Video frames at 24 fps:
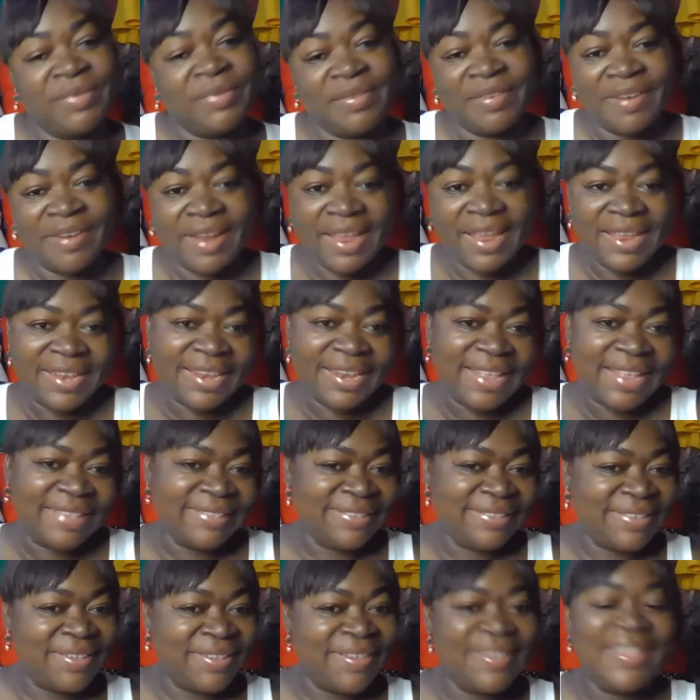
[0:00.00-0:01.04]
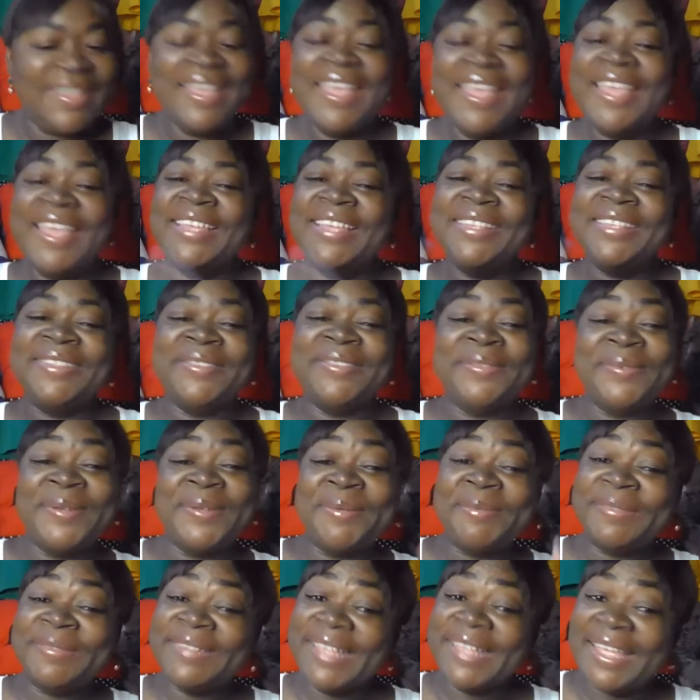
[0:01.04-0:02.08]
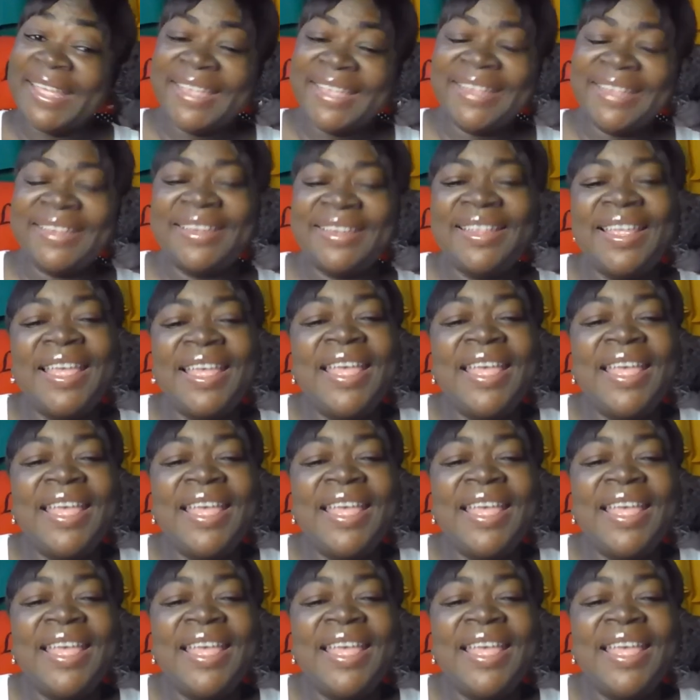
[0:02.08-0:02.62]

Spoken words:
Right, that's all. That's what I'm saying.